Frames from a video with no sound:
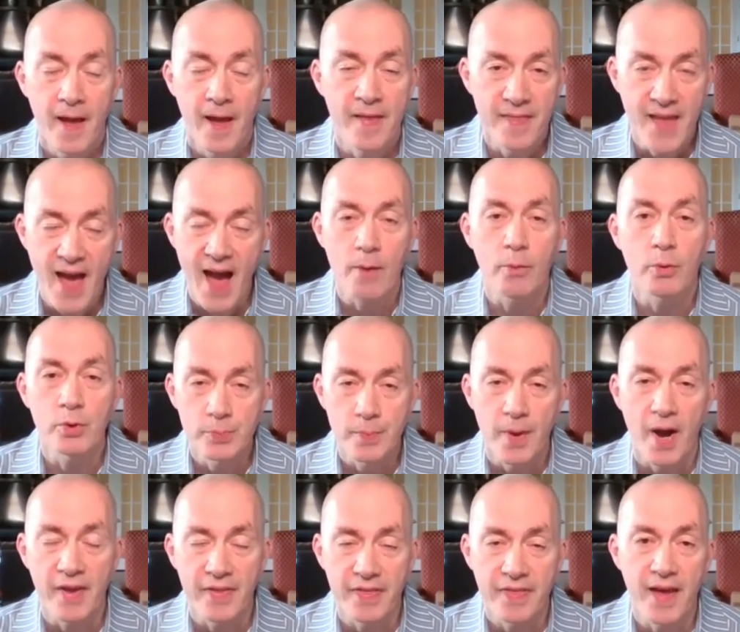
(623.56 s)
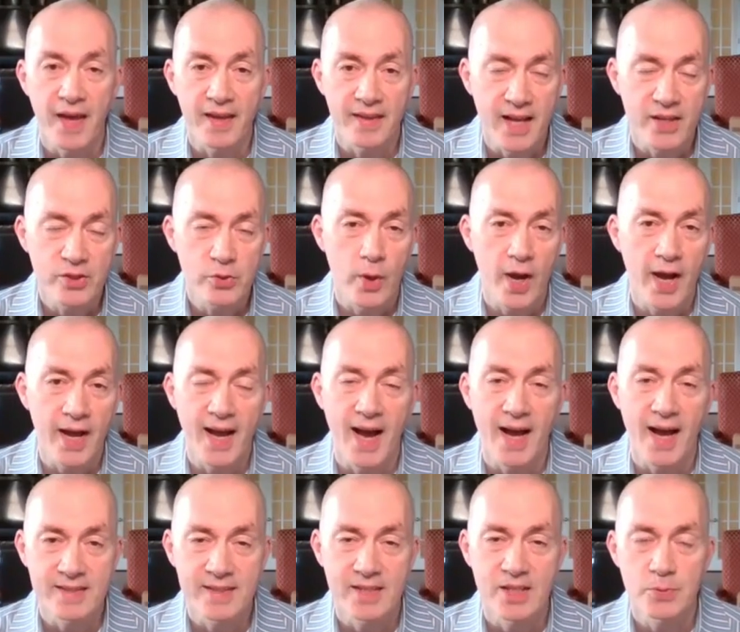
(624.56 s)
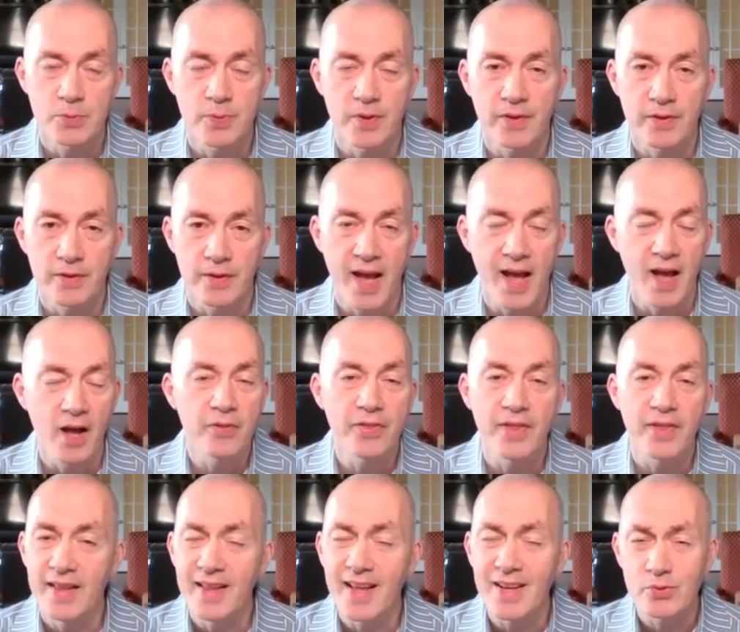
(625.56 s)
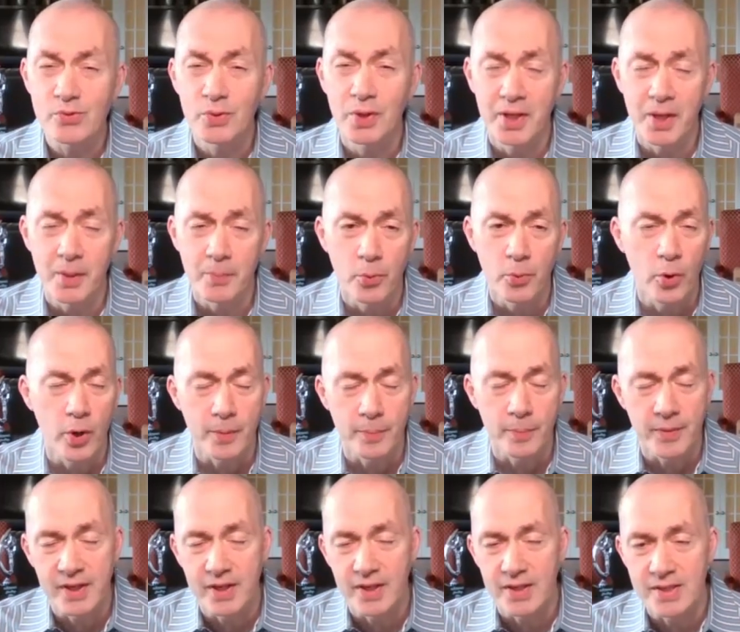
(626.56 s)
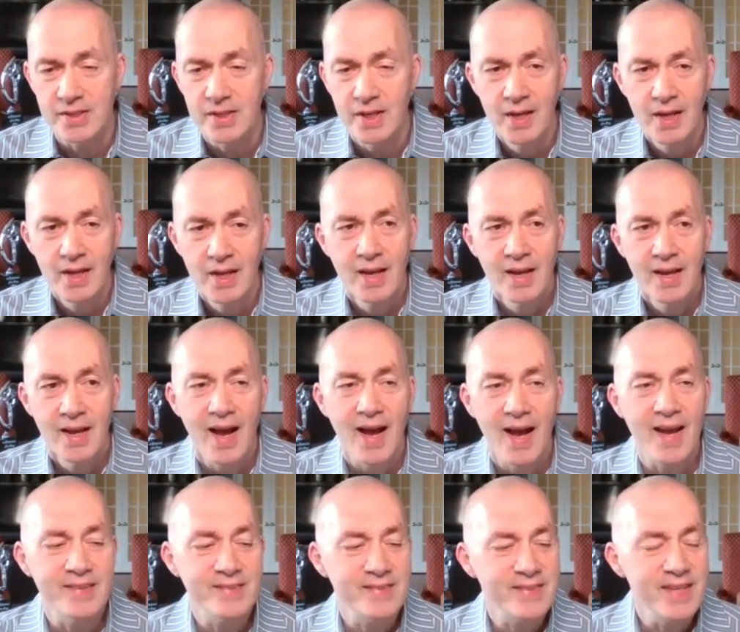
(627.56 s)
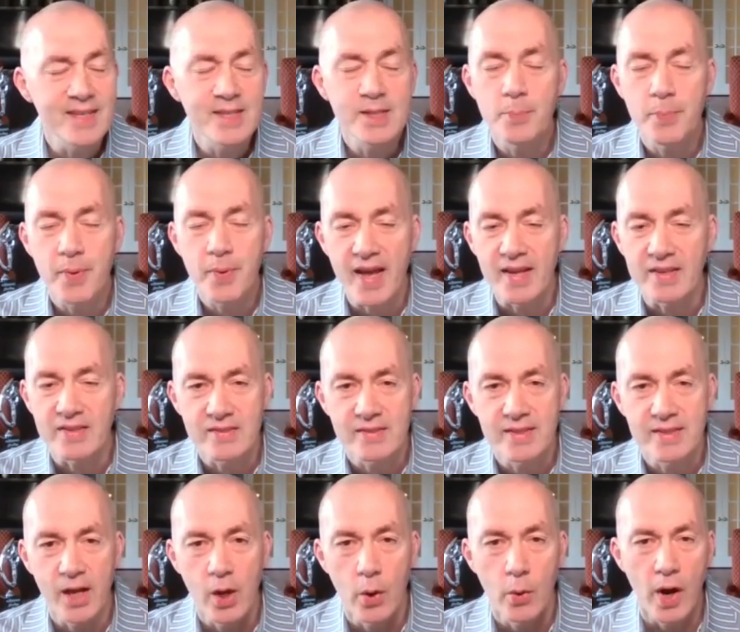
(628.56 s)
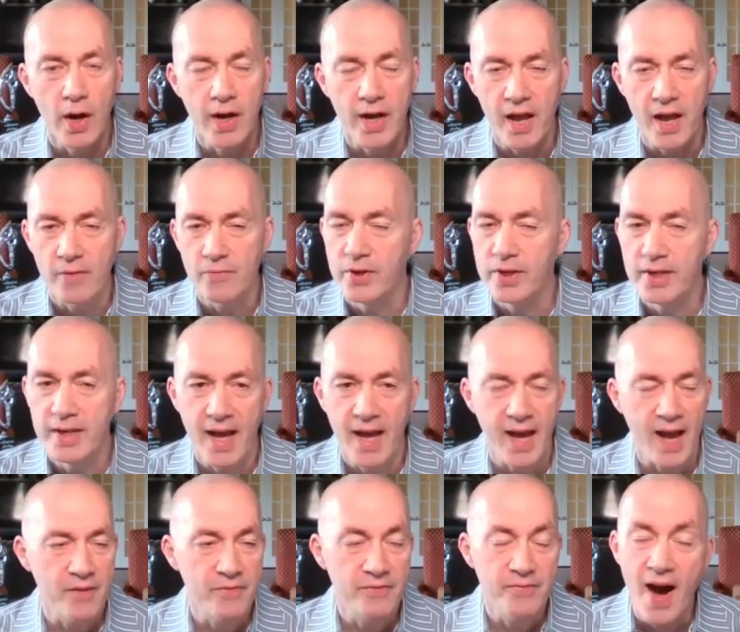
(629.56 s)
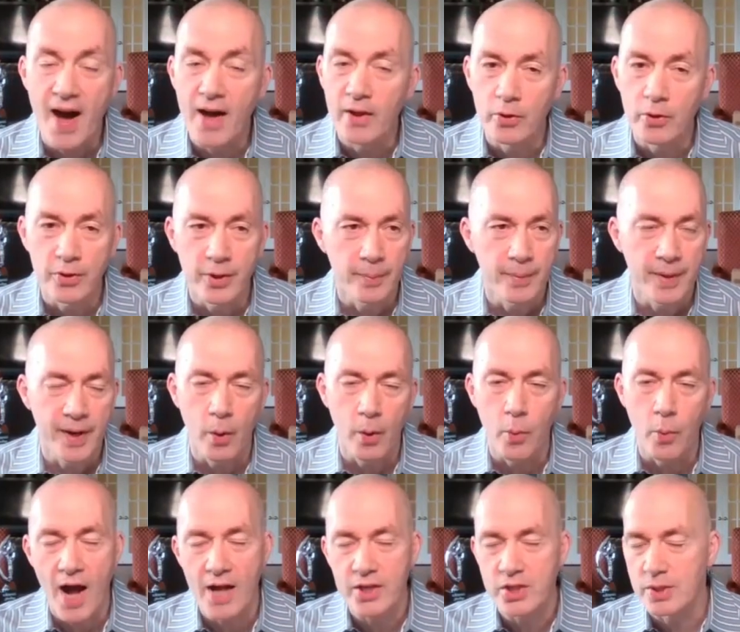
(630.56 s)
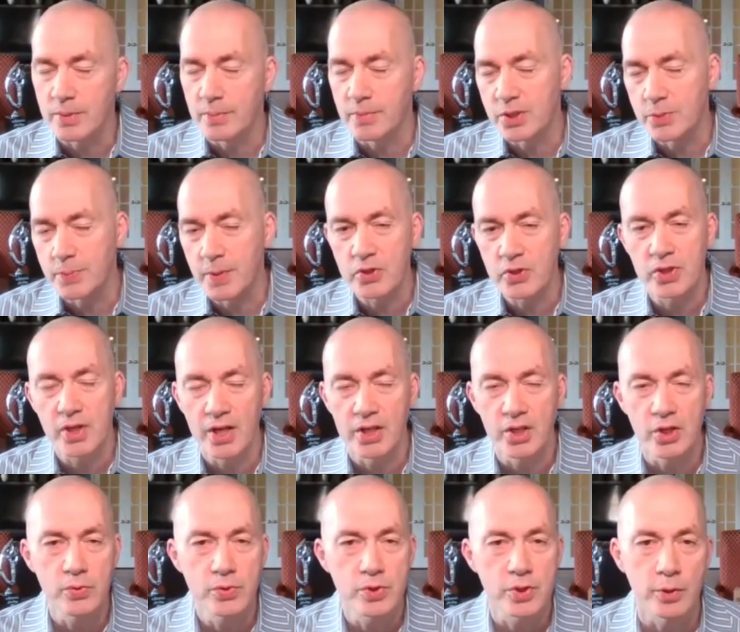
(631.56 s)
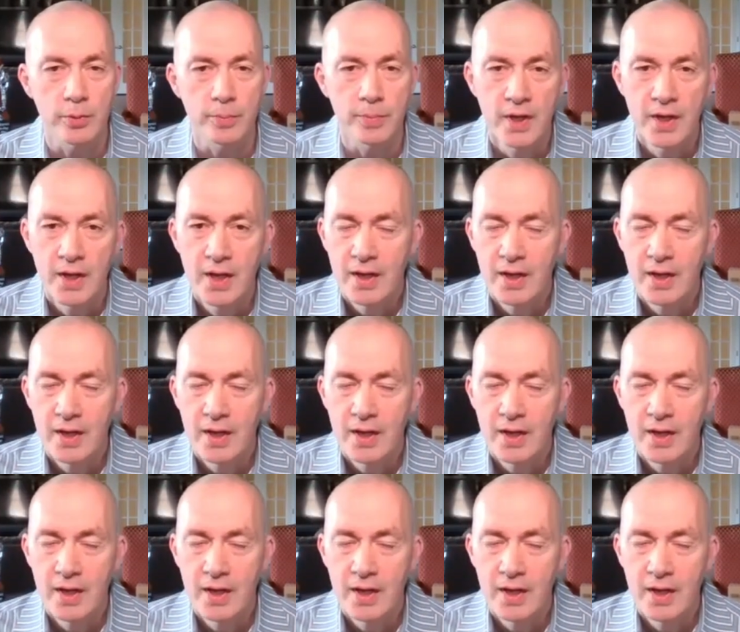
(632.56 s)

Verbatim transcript: And that was my thing. That's why I got into this job. Health, and that's really important because I see debates, they go on every day. I follow them and I watch them, especially on YouTube.